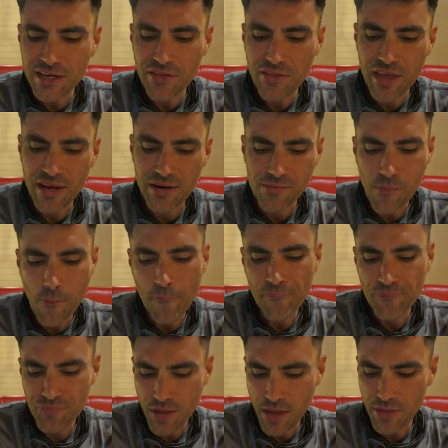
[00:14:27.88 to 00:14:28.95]
then. I
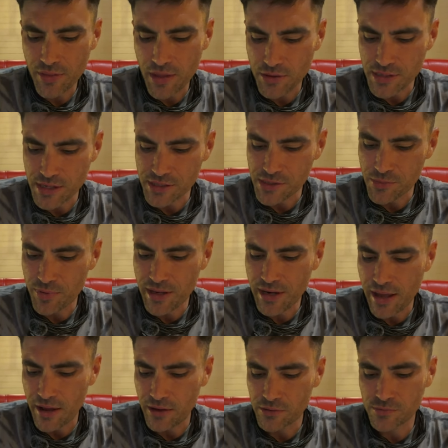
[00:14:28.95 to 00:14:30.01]
think that was actually the
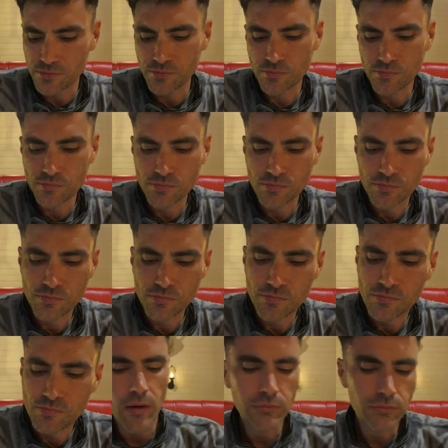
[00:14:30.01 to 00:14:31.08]
pilau.
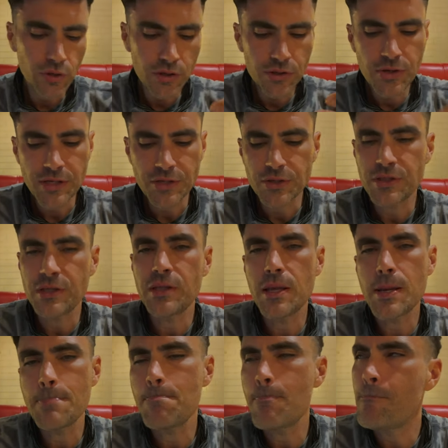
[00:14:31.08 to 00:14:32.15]
It was strange
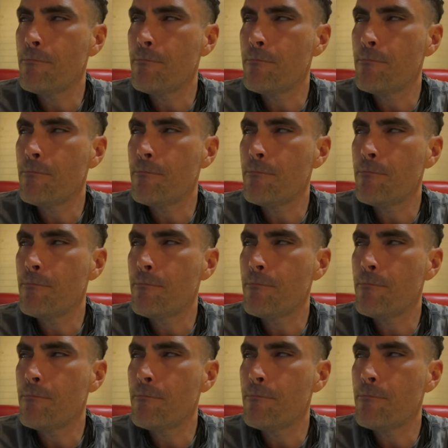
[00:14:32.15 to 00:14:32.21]
because